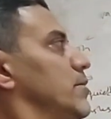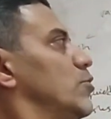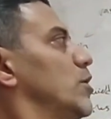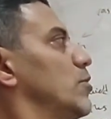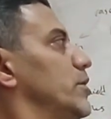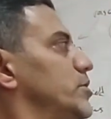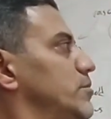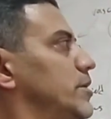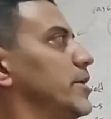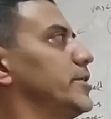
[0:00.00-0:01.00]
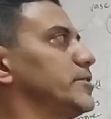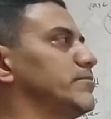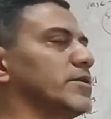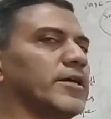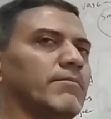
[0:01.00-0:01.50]
Coagulation
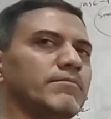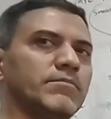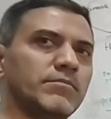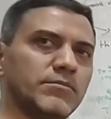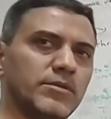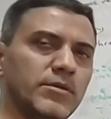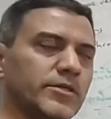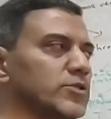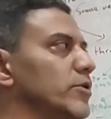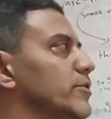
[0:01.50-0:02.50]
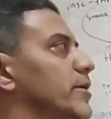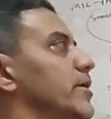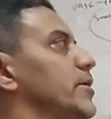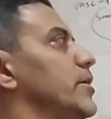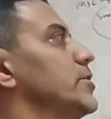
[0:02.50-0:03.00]
mechanism become the disorder
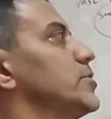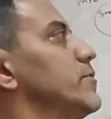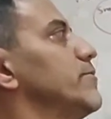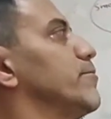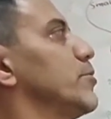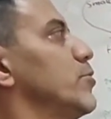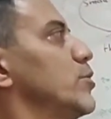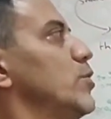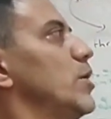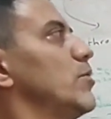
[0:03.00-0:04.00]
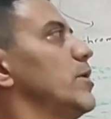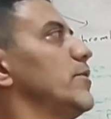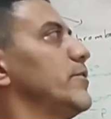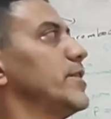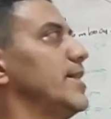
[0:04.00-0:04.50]
in case of
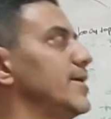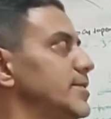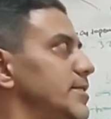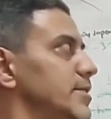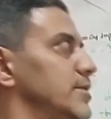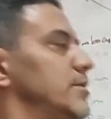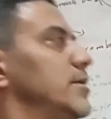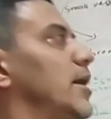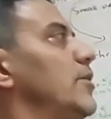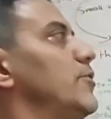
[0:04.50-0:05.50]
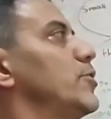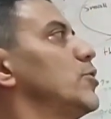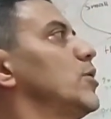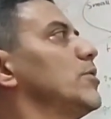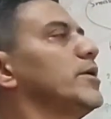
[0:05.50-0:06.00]
procoagulant less,
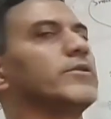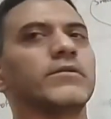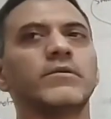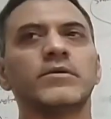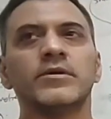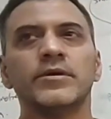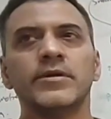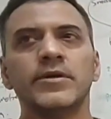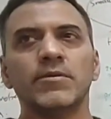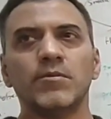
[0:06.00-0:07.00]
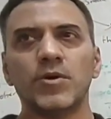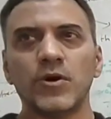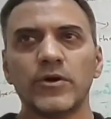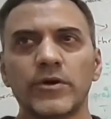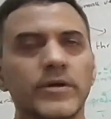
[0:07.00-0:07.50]
anticoagulant
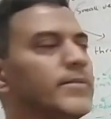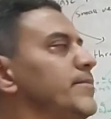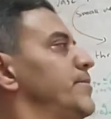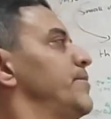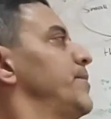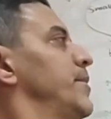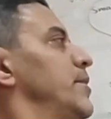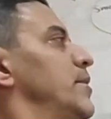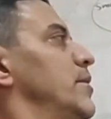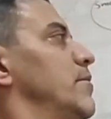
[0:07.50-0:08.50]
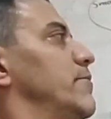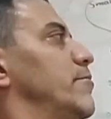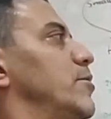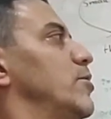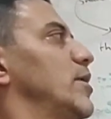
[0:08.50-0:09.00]
more,
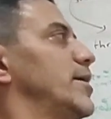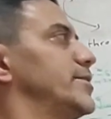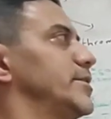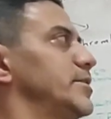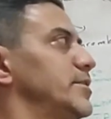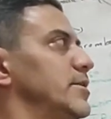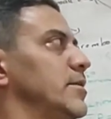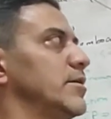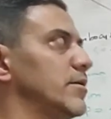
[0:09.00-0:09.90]
fibrinolysis